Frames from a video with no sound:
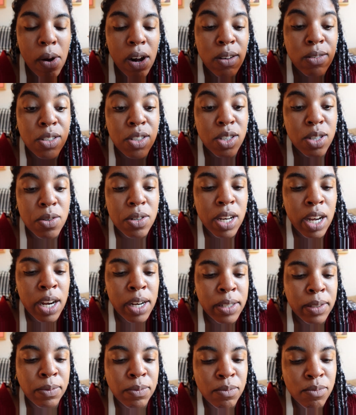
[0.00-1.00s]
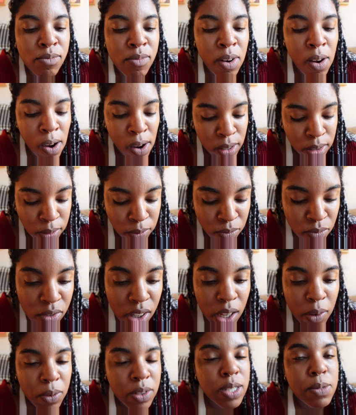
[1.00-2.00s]
I was so tired.
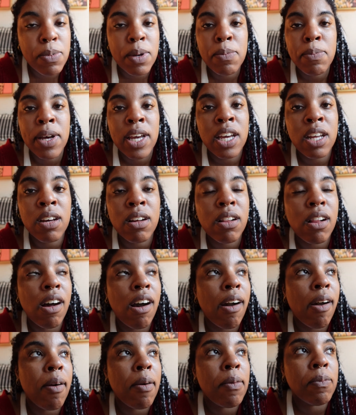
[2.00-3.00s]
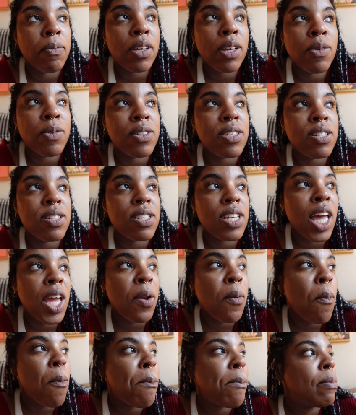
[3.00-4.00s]
I went to bed by eight o'clock. It was
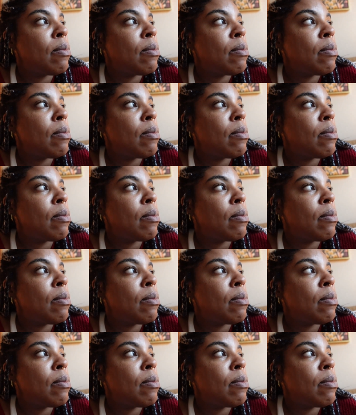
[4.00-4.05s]
insane.